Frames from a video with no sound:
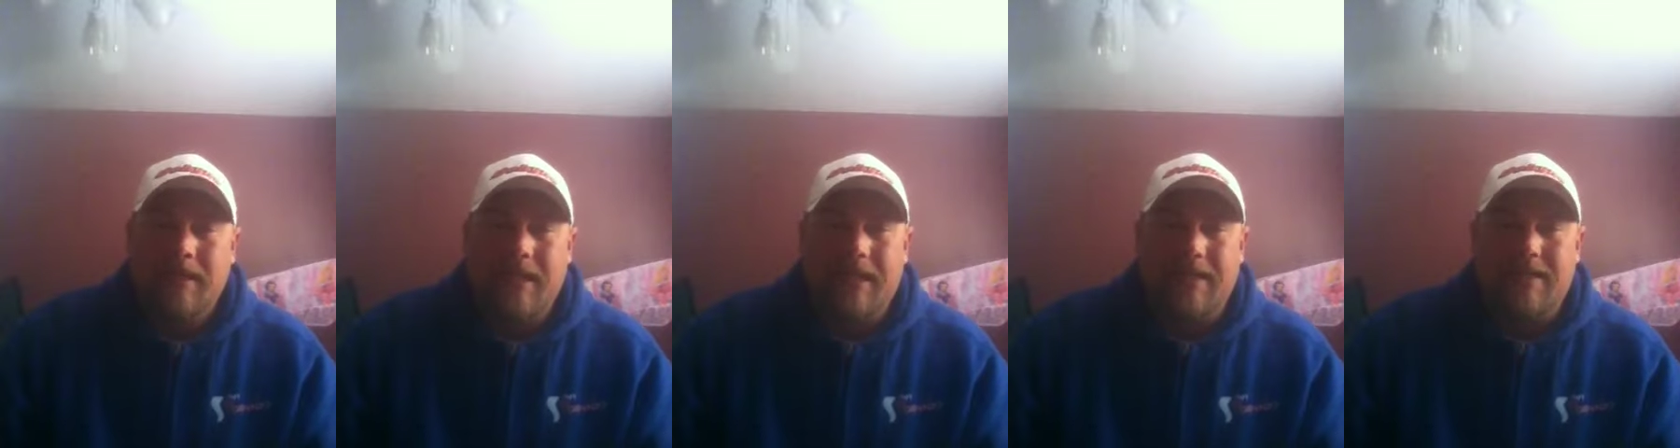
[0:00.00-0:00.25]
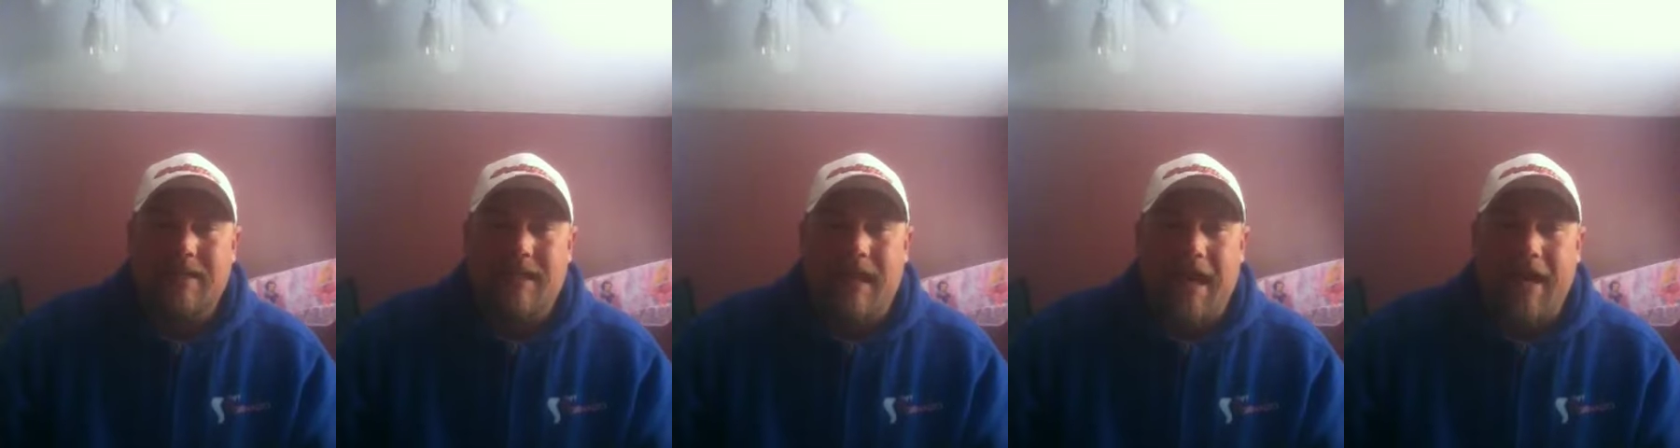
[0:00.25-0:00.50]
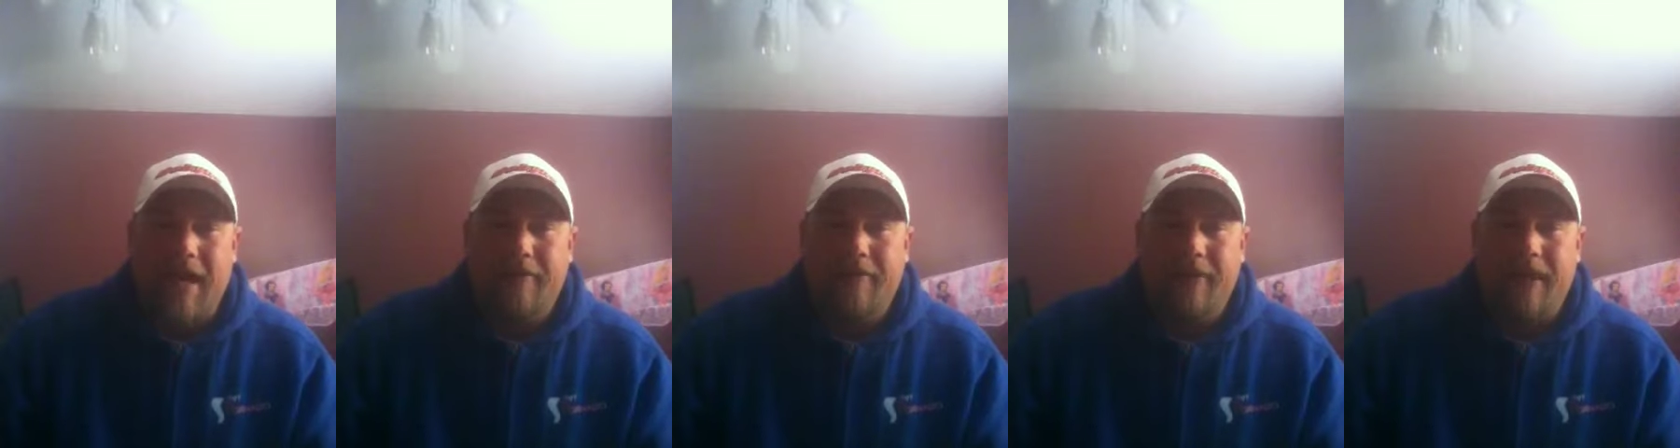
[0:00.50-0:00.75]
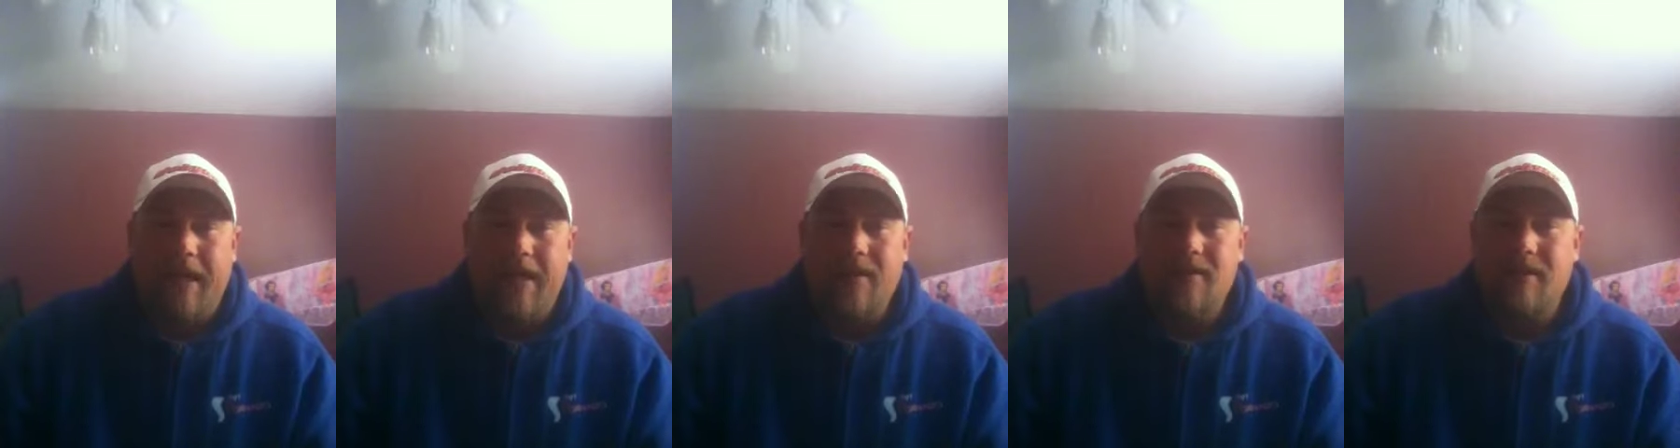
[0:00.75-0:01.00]
It's kind of a
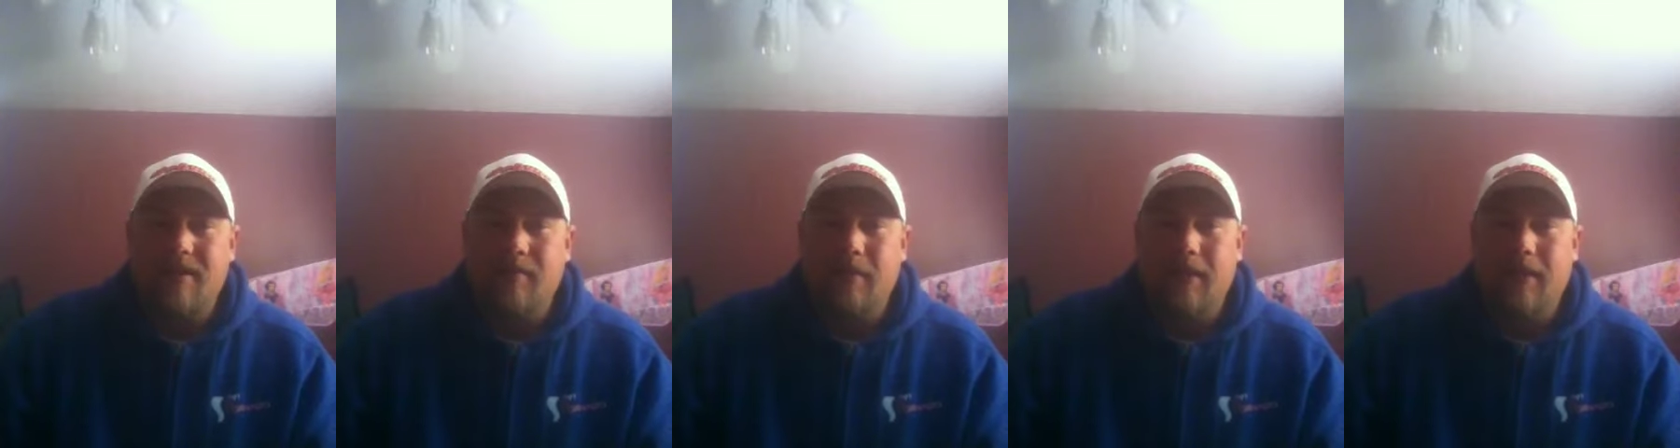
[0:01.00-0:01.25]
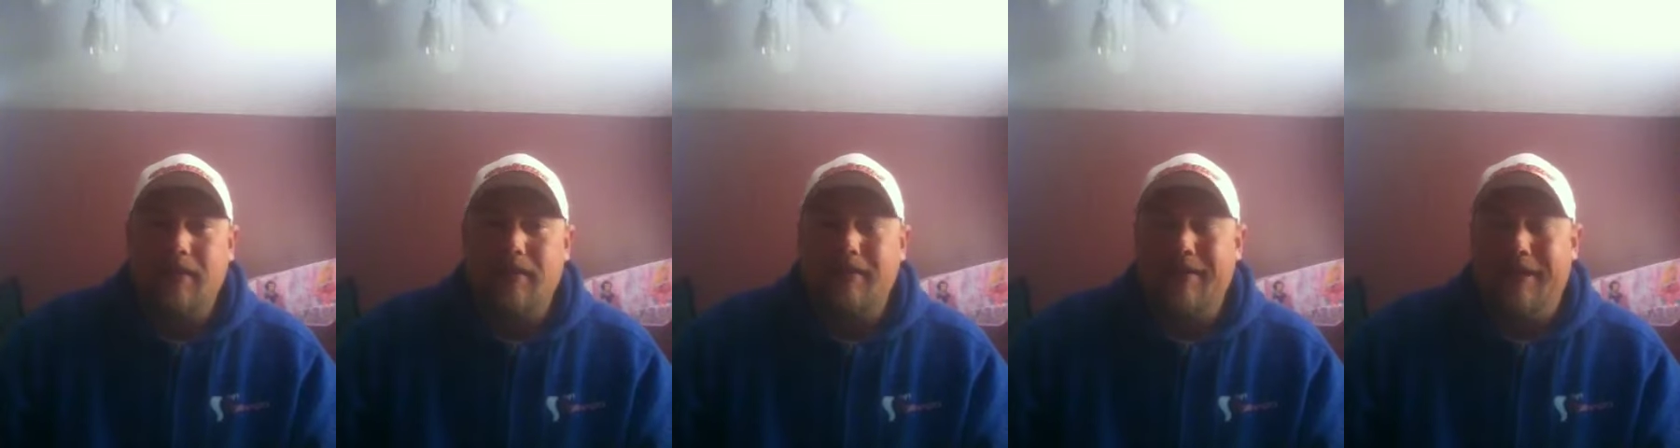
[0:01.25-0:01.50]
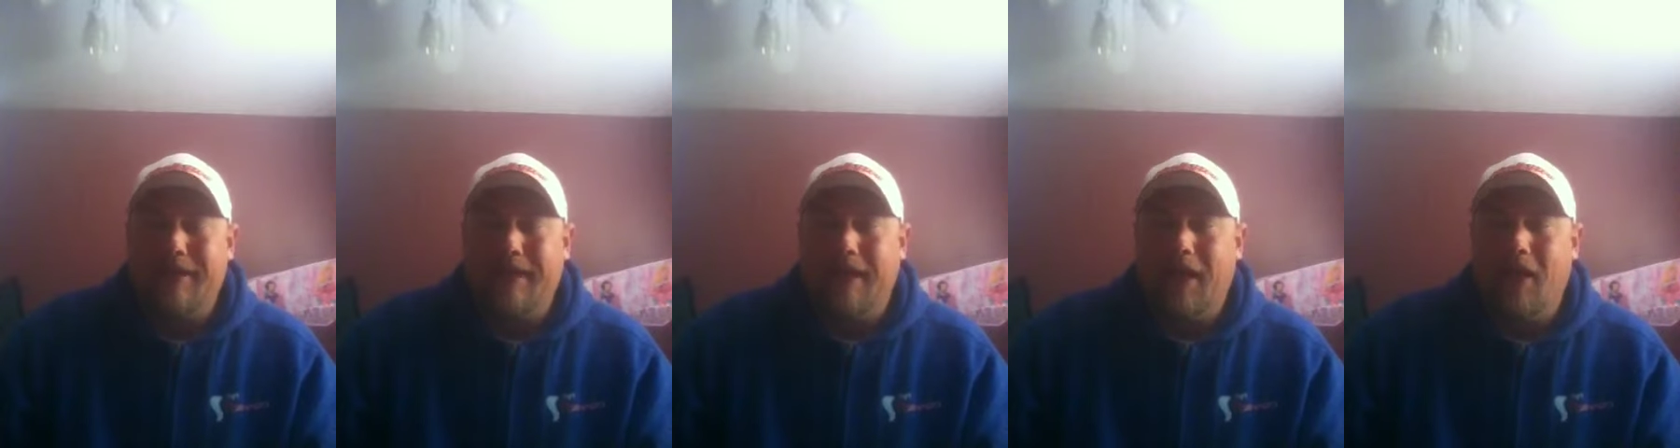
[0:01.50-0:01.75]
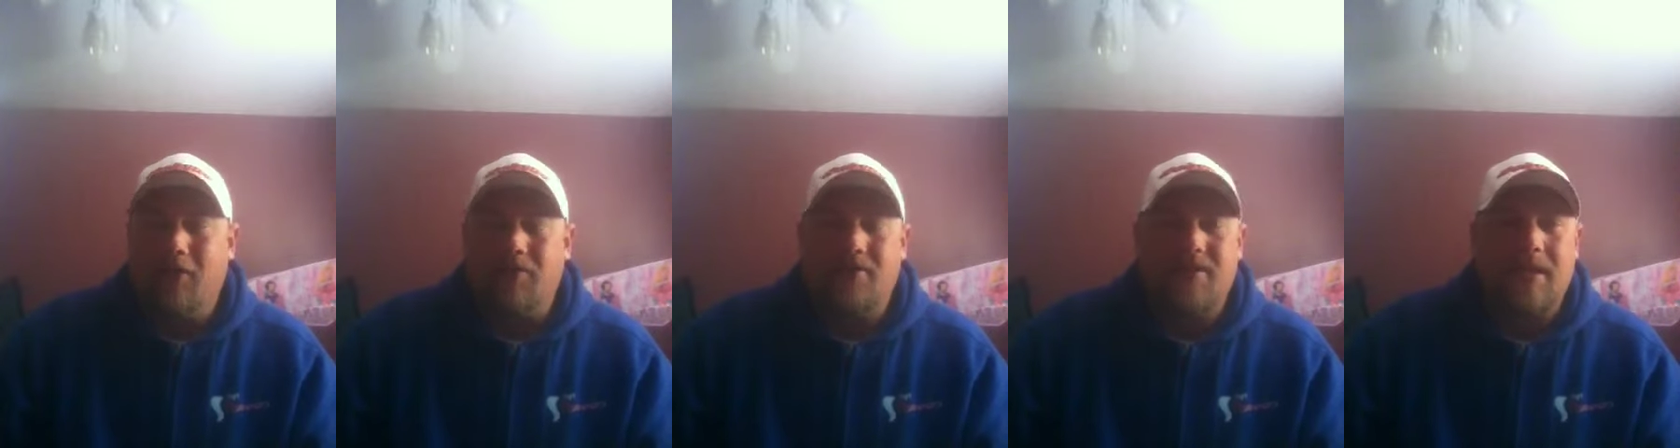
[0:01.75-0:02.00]
guesstimate. It
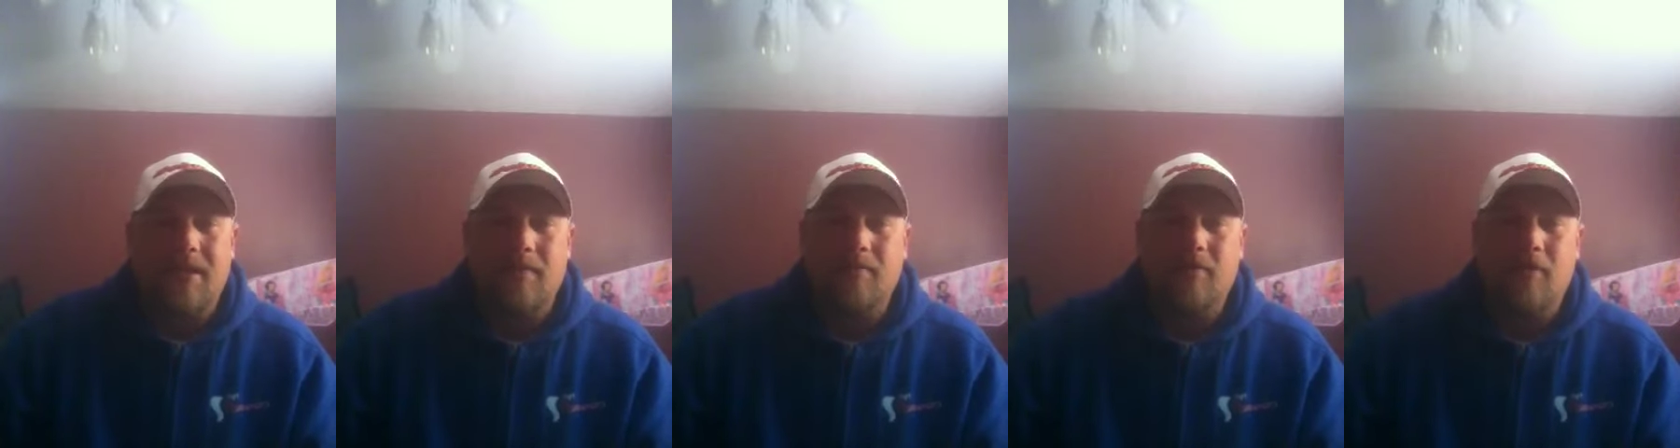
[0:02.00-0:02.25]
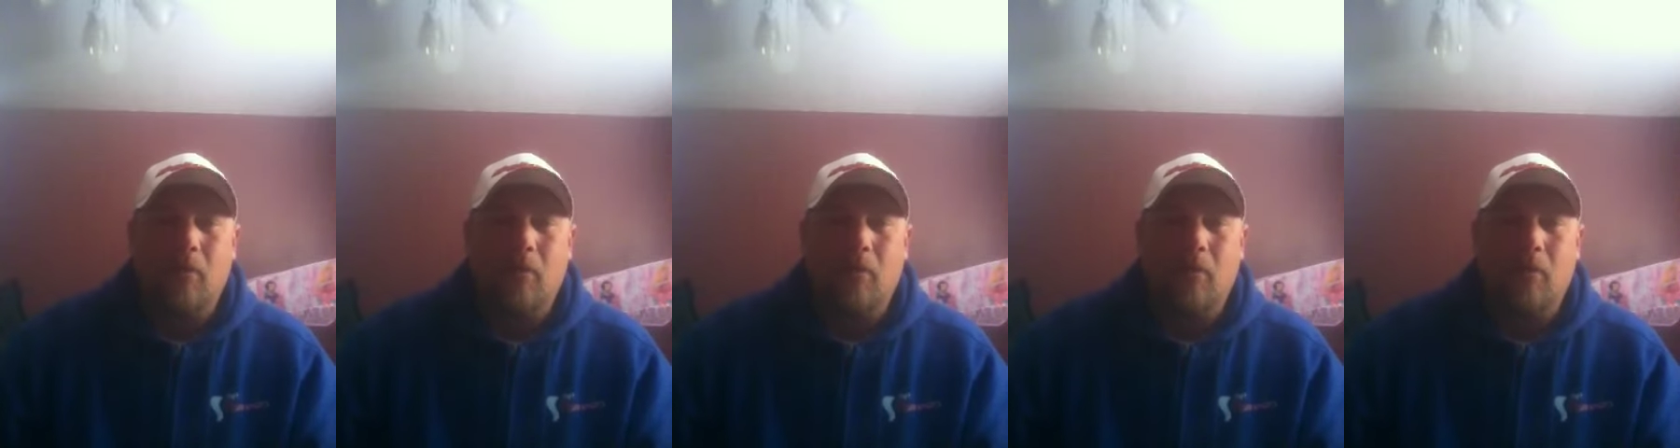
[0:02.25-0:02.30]
all seems